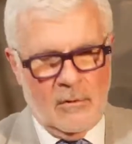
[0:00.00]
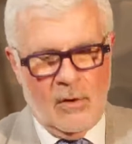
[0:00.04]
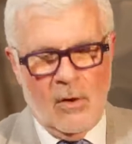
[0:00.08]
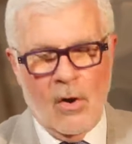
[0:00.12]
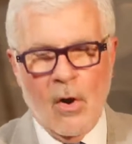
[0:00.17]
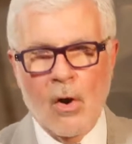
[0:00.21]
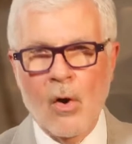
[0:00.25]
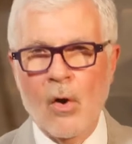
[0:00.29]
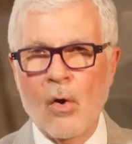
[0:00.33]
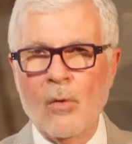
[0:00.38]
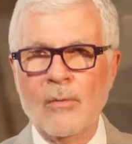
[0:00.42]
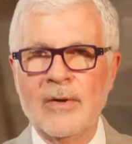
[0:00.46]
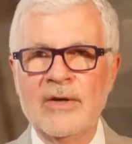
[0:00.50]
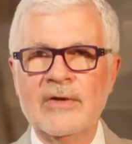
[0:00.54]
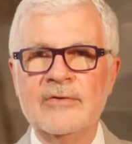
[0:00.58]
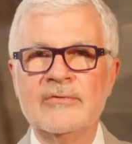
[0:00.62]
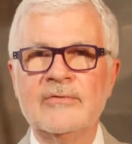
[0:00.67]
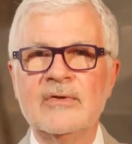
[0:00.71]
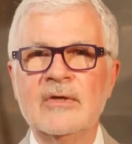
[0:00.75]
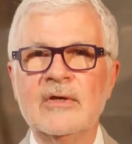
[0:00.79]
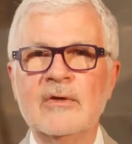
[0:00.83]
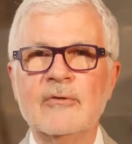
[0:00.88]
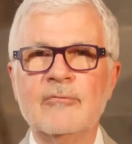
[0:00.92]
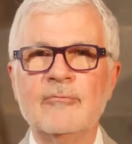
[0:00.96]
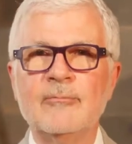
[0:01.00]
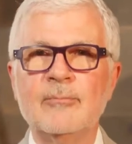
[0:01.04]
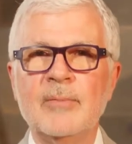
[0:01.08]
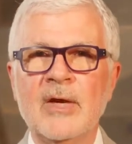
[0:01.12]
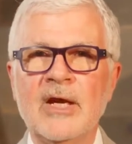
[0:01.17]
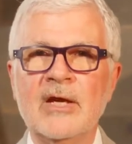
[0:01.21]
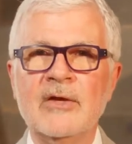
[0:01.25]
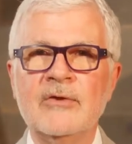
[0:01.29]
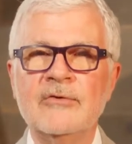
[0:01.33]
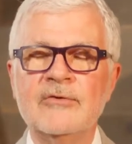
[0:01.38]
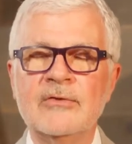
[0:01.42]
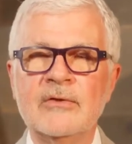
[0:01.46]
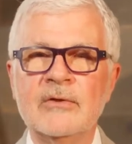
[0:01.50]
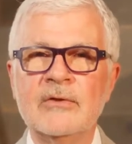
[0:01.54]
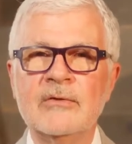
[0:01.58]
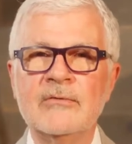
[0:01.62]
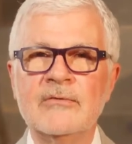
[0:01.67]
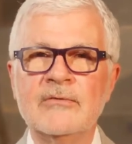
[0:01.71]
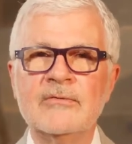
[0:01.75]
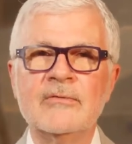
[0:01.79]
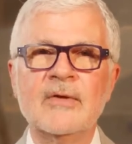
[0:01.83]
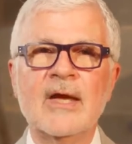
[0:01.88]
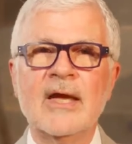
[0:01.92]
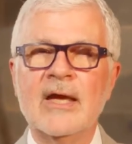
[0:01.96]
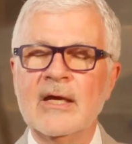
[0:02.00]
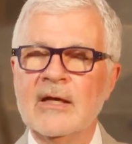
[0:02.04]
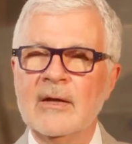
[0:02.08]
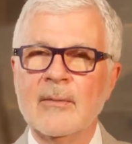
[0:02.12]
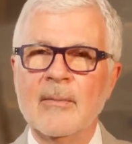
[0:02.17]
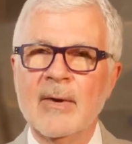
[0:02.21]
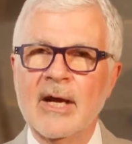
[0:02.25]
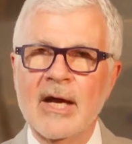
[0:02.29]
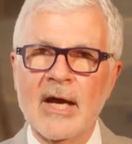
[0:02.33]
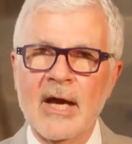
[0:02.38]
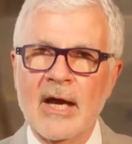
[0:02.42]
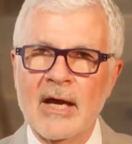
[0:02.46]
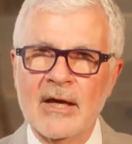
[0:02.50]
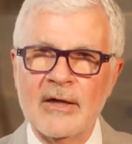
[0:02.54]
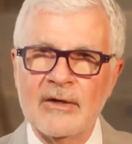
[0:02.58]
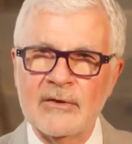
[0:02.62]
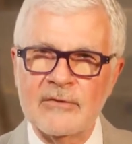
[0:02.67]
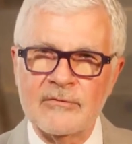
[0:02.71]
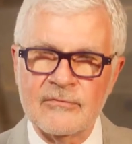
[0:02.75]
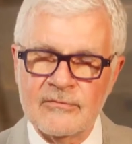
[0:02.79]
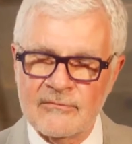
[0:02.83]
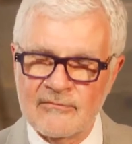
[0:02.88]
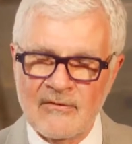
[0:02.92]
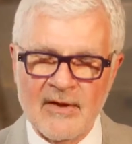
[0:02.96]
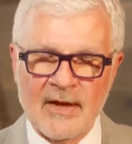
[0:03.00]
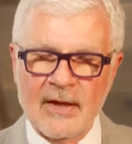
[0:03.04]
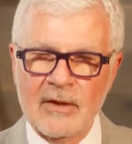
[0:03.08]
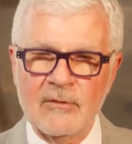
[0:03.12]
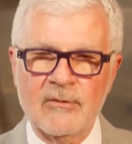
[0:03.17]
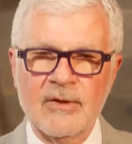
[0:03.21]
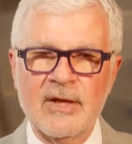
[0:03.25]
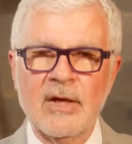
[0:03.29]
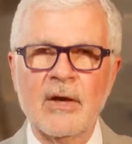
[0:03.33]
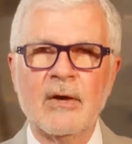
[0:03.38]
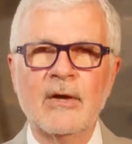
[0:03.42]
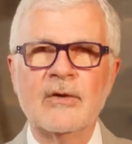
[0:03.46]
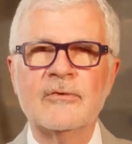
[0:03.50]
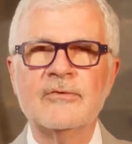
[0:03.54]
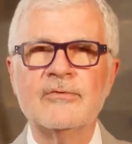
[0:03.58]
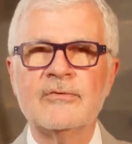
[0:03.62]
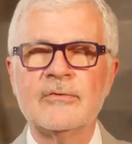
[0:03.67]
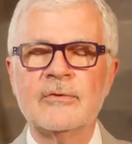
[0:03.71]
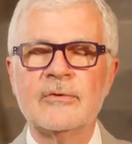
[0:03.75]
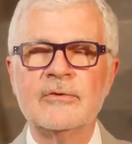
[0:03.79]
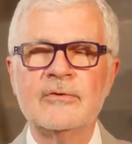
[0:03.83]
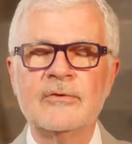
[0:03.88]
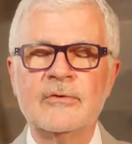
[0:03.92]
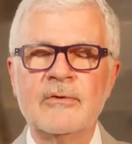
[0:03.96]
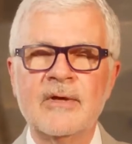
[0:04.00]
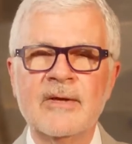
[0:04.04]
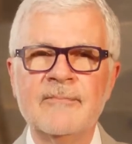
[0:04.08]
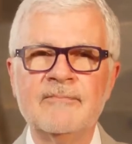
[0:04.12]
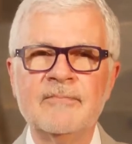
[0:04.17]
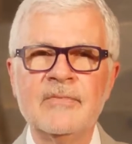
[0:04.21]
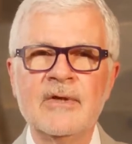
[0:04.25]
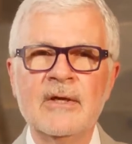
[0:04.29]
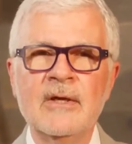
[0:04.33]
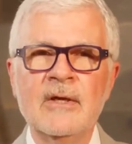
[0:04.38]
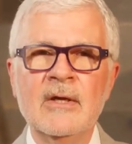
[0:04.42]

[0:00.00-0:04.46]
always give patients antibiotics following heart surgery.